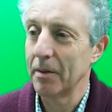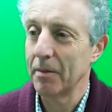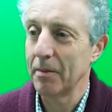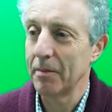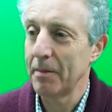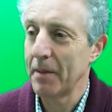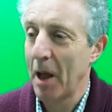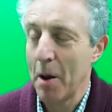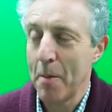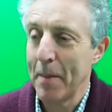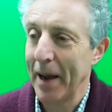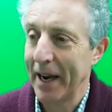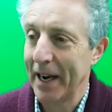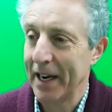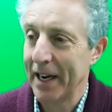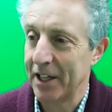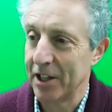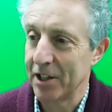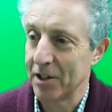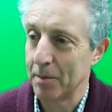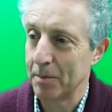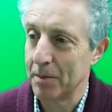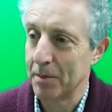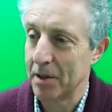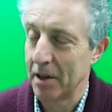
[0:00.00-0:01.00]
no
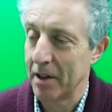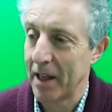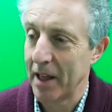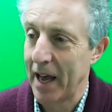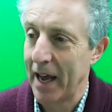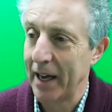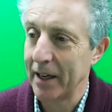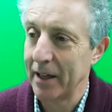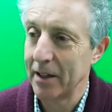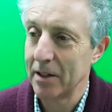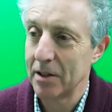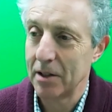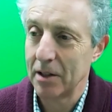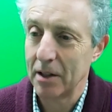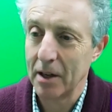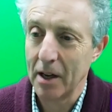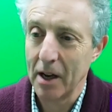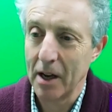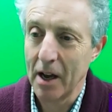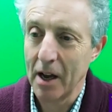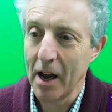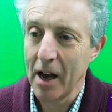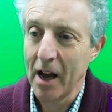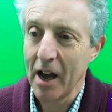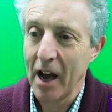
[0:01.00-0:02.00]
mechanism to that.
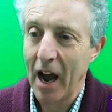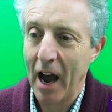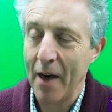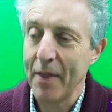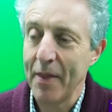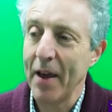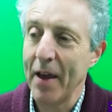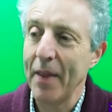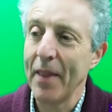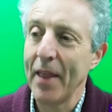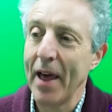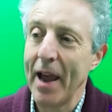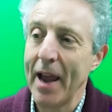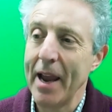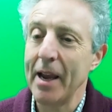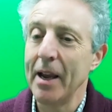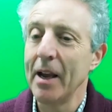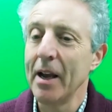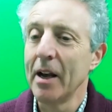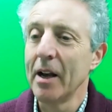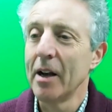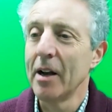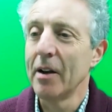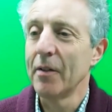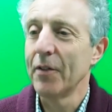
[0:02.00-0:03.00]
And then they